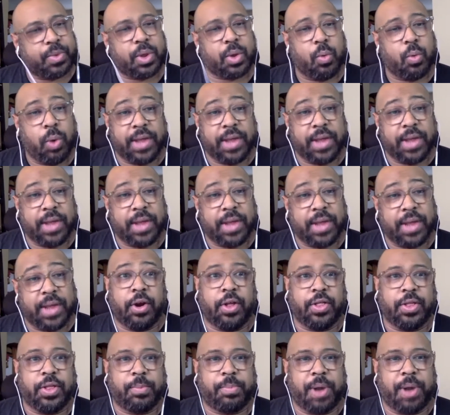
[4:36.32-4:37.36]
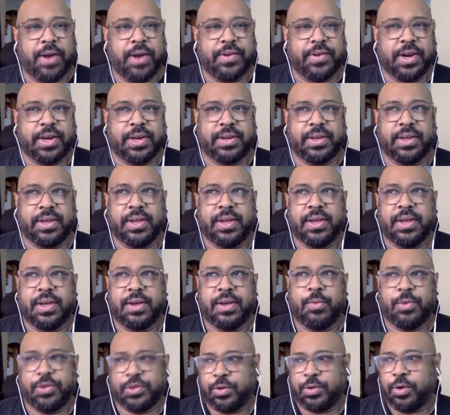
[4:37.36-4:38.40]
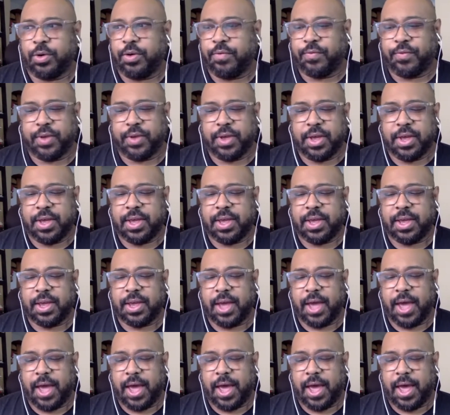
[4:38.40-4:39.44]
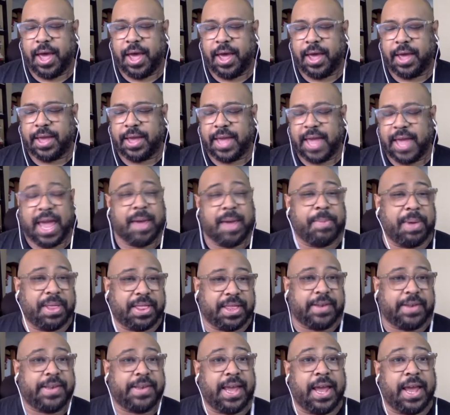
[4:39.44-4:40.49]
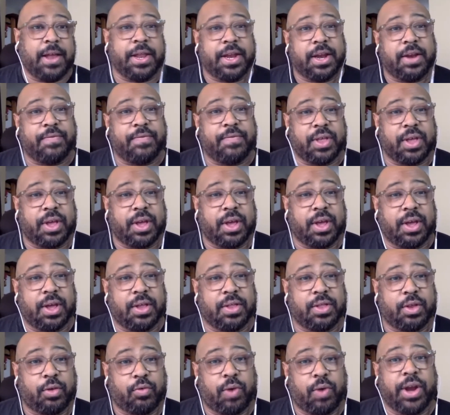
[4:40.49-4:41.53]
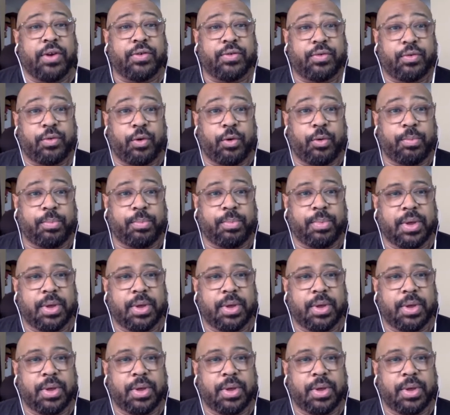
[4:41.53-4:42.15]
when I started on the project was sort of uh, came at the tail end of the the writers room.